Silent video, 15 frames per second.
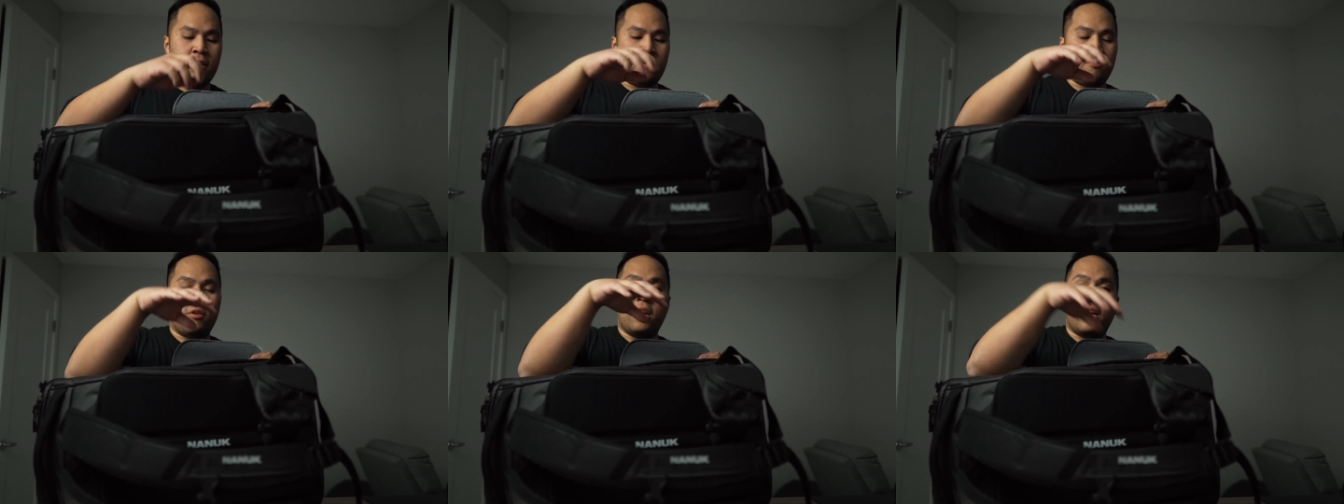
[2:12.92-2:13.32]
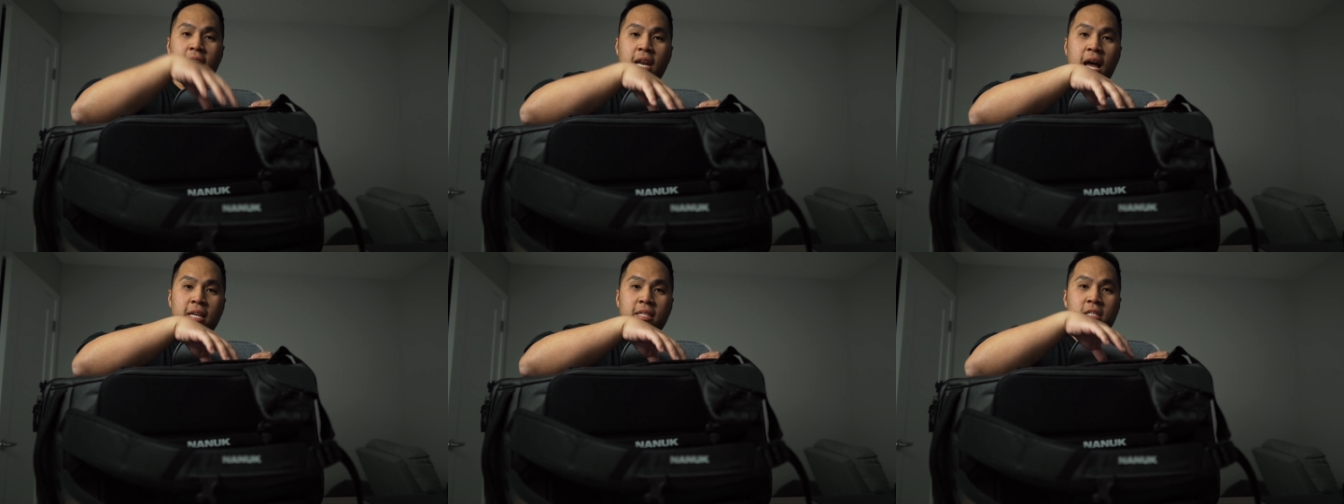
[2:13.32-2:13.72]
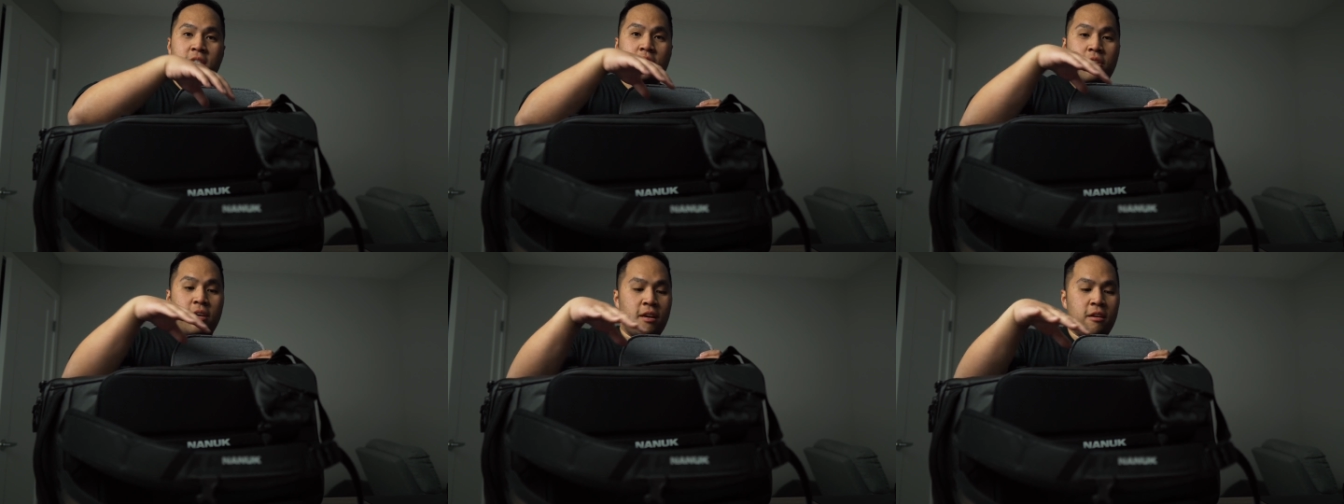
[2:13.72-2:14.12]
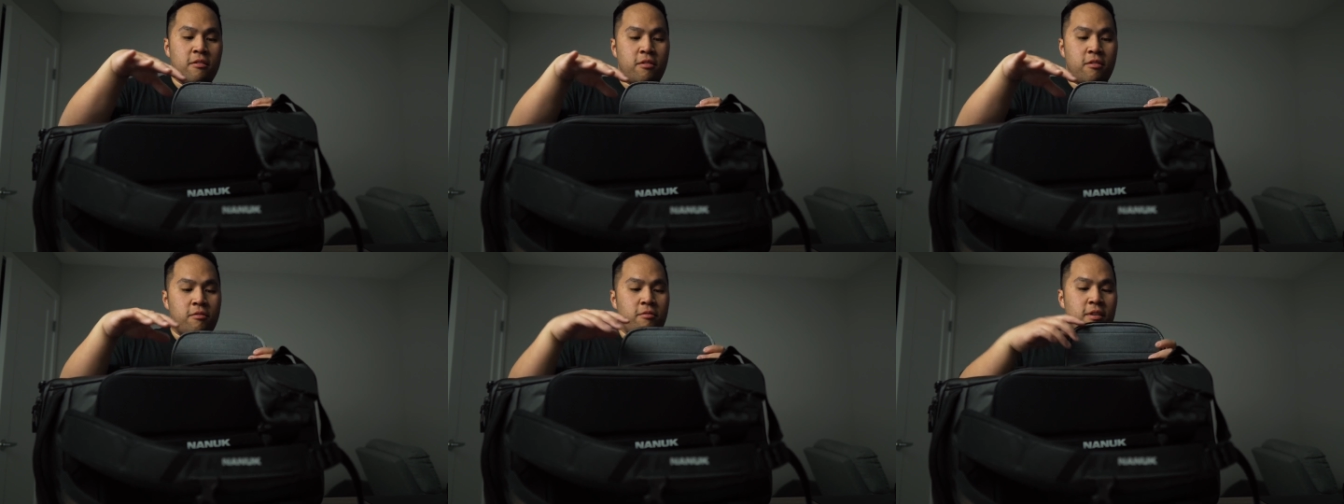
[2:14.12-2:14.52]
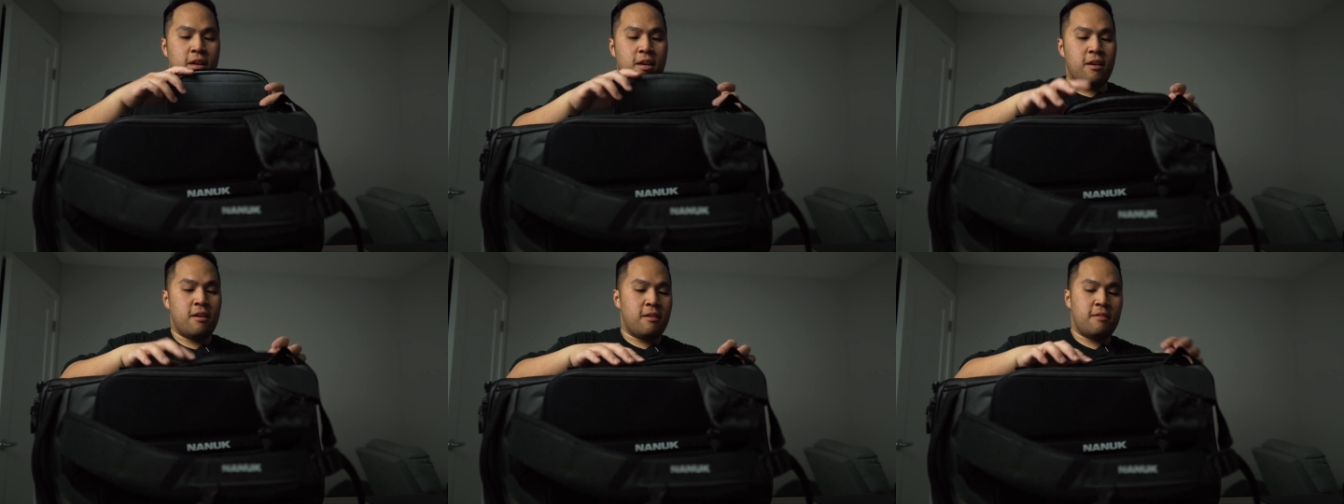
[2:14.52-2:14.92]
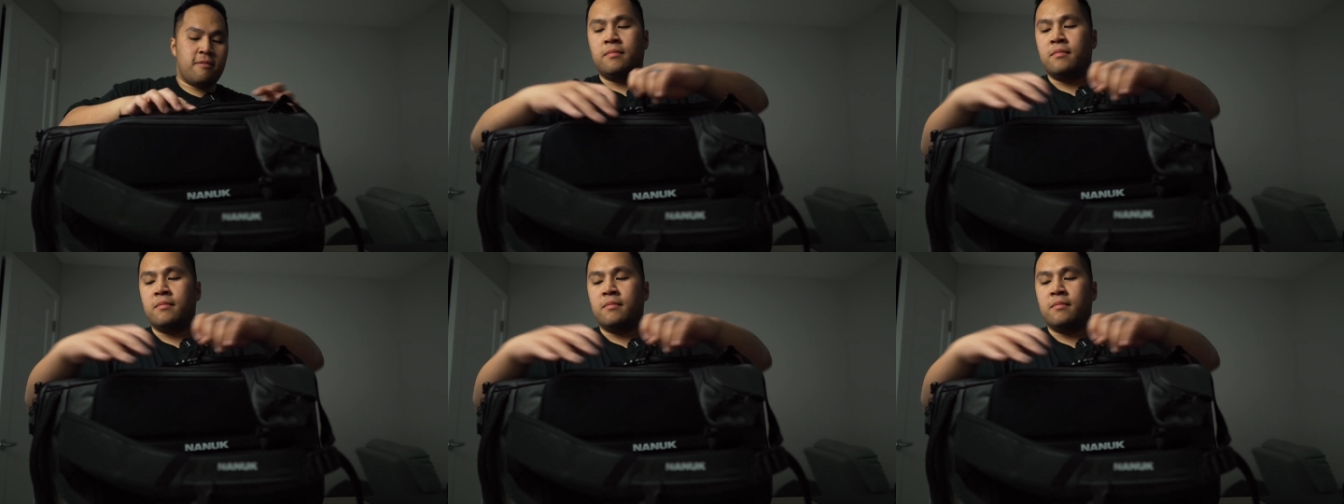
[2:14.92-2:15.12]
where you can access your gear through here.